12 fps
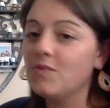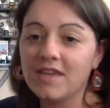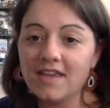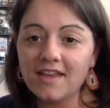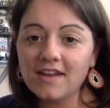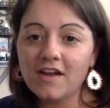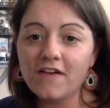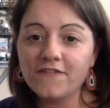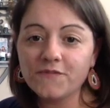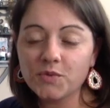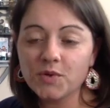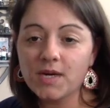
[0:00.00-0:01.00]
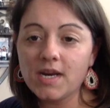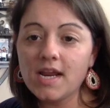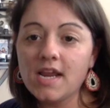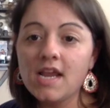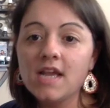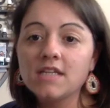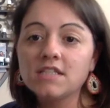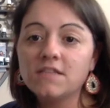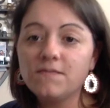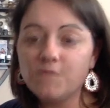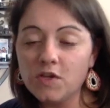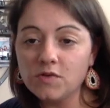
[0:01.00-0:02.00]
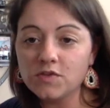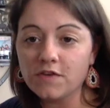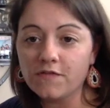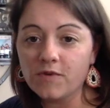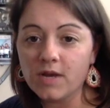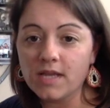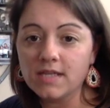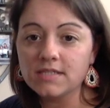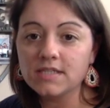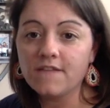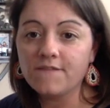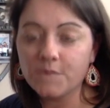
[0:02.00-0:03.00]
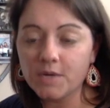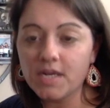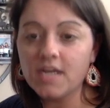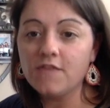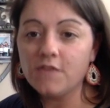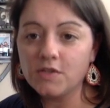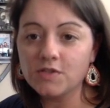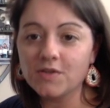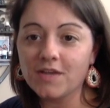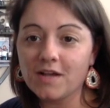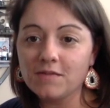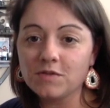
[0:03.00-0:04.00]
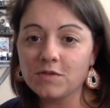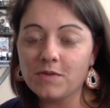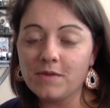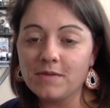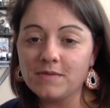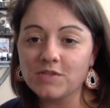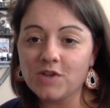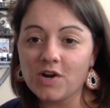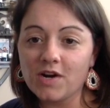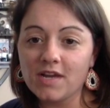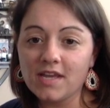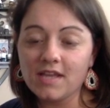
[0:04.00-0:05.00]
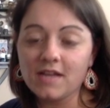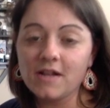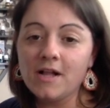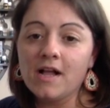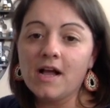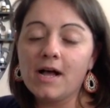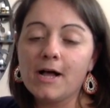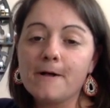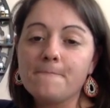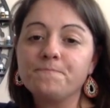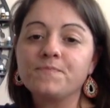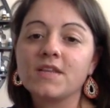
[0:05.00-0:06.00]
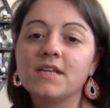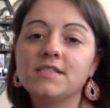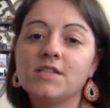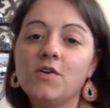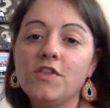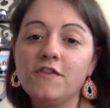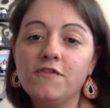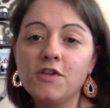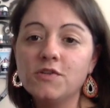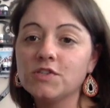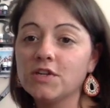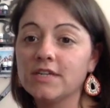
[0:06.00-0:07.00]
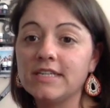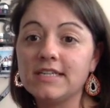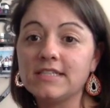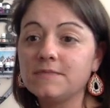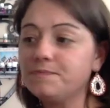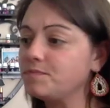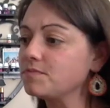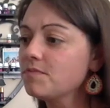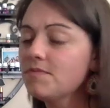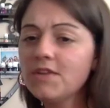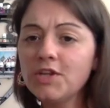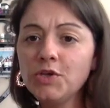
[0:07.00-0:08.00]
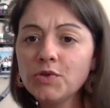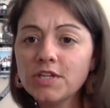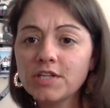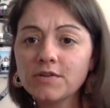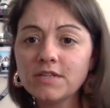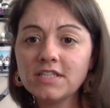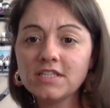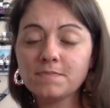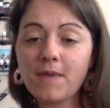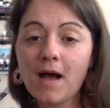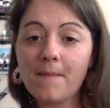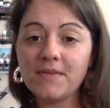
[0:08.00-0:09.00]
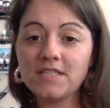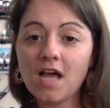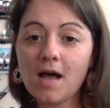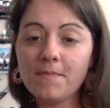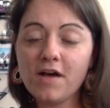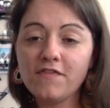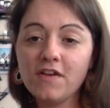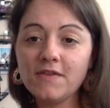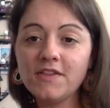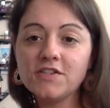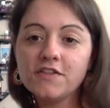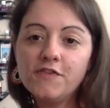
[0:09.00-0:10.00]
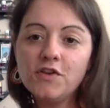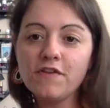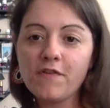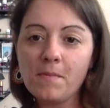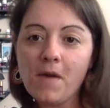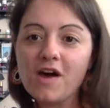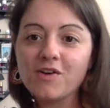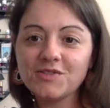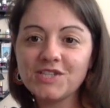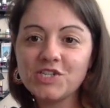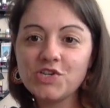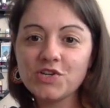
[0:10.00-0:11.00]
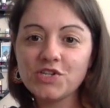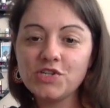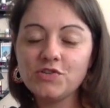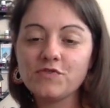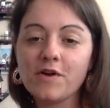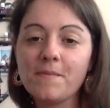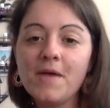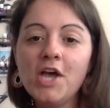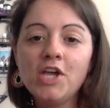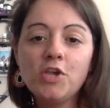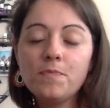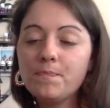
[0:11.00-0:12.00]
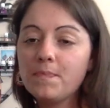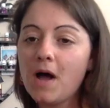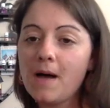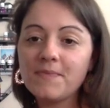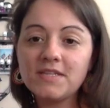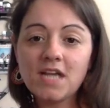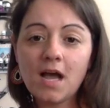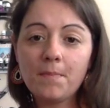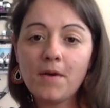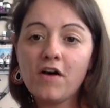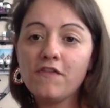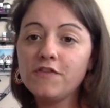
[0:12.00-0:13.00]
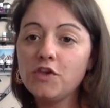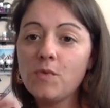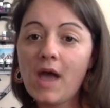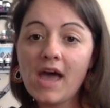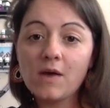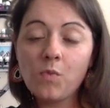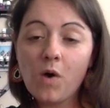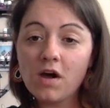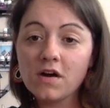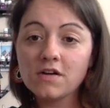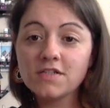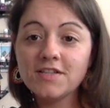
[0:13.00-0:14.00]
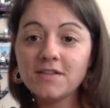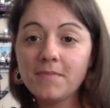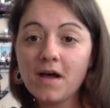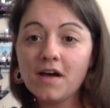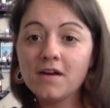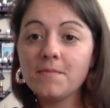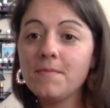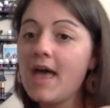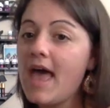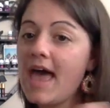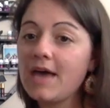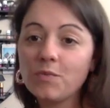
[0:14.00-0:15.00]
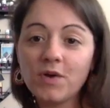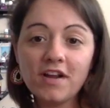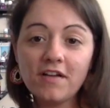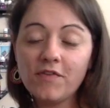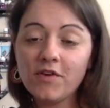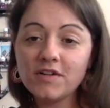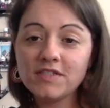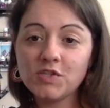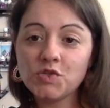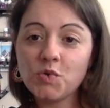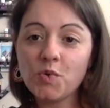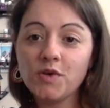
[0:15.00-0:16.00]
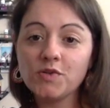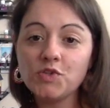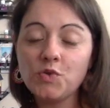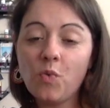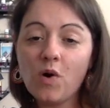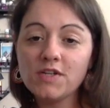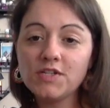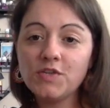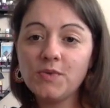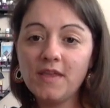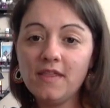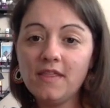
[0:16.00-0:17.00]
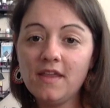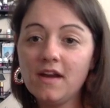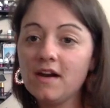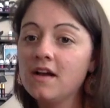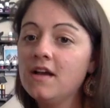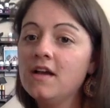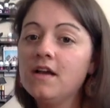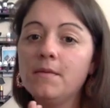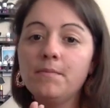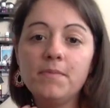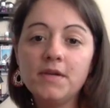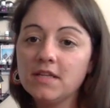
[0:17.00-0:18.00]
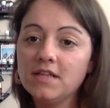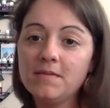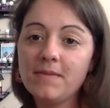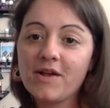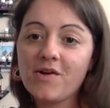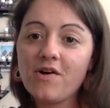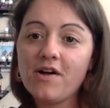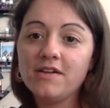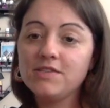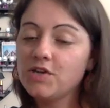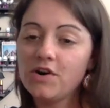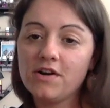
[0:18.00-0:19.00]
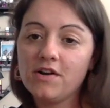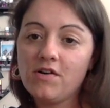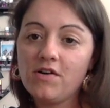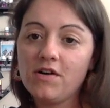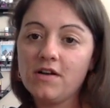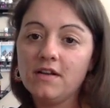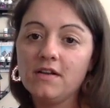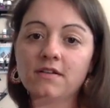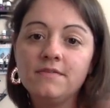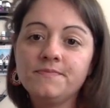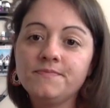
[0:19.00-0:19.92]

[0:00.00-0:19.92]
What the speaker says: you get a free diffuser, friends, a free diffuser that comes with the premium starter kit. So the diffuser is, you literally just pop the top off of it. There's a few different models that you can choose from. You pop the top off, you add water to the bottom, add whatever essential oils you want to in there, put the lid back on, turn it on.